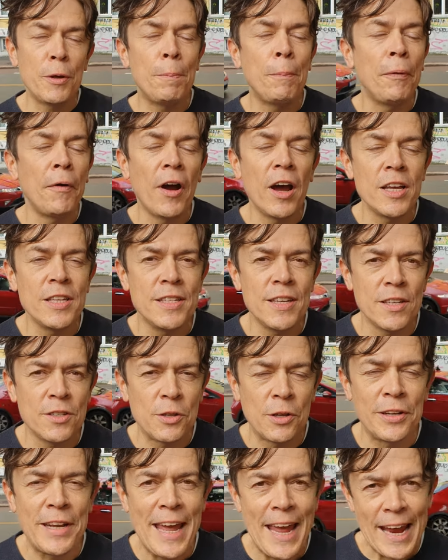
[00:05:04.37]
the prices
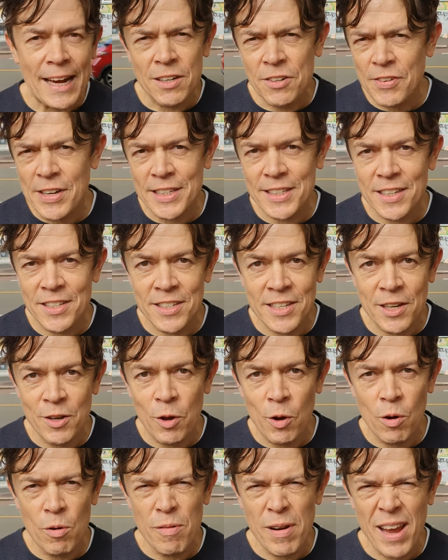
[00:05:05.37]
on hairdressers in
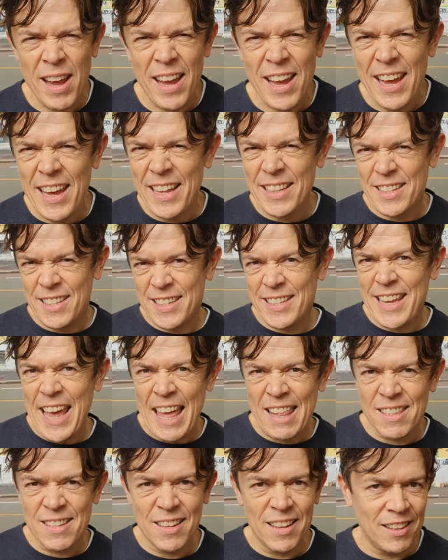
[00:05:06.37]
Norway, it's
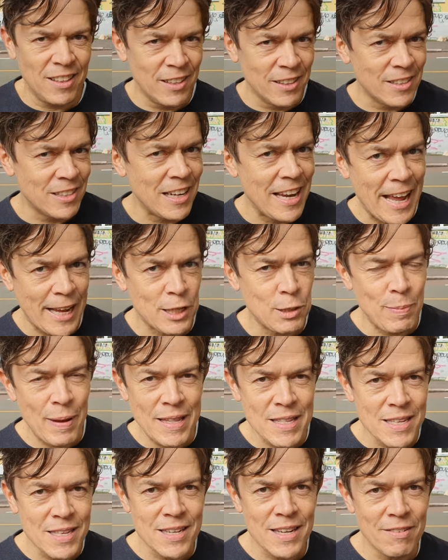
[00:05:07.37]
scandalously
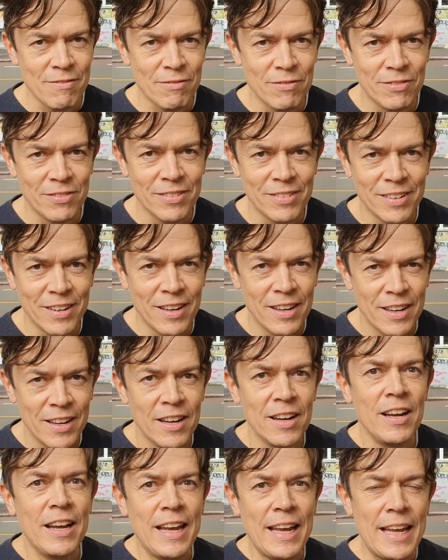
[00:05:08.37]
expensive.
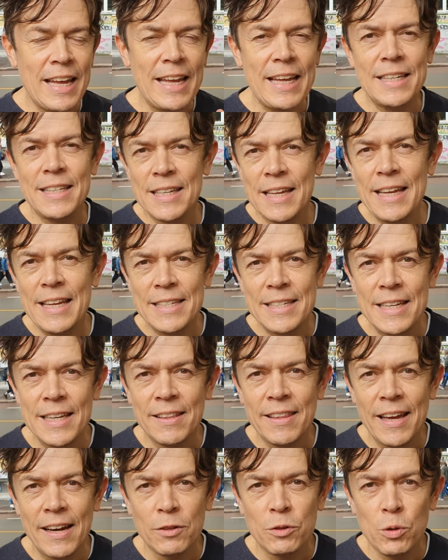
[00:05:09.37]
Is he
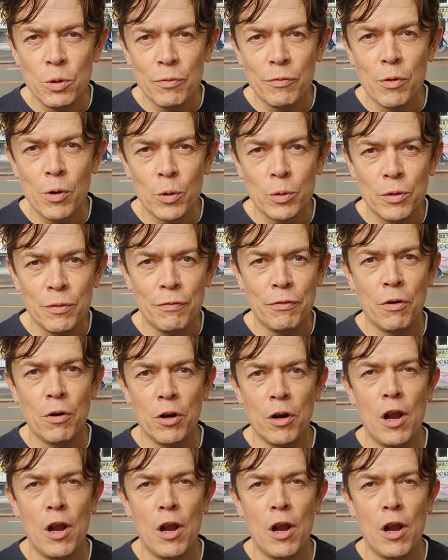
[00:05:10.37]
there to vote for